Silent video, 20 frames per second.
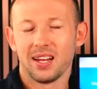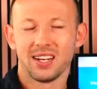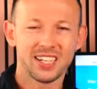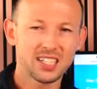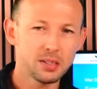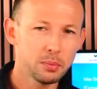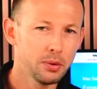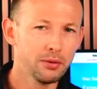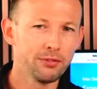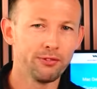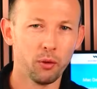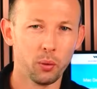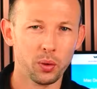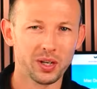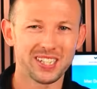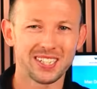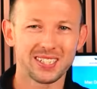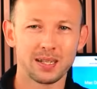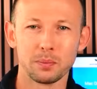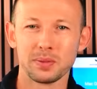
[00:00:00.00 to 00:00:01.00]
Let's move
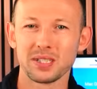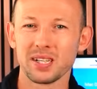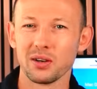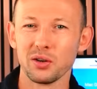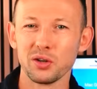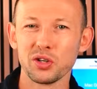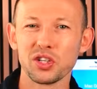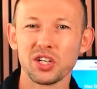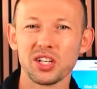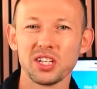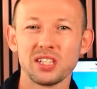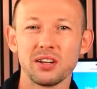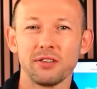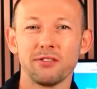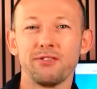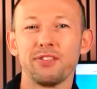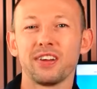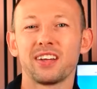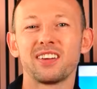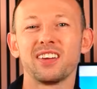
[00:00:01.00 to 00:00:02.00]
forward to some solutions
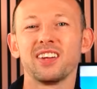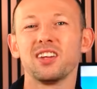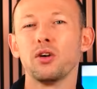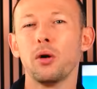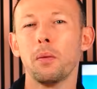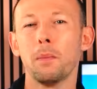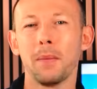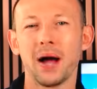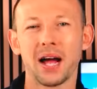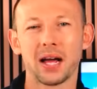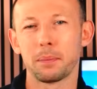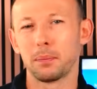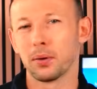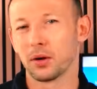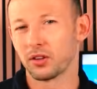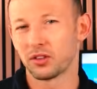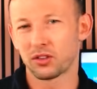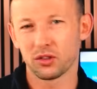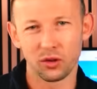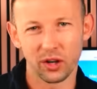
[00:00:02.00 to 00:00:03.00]
of fixing your
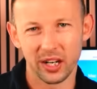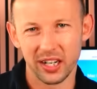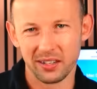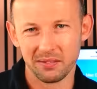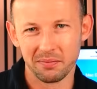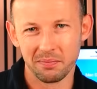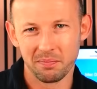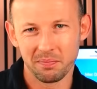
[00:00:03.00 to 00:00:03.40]
MacBook screen.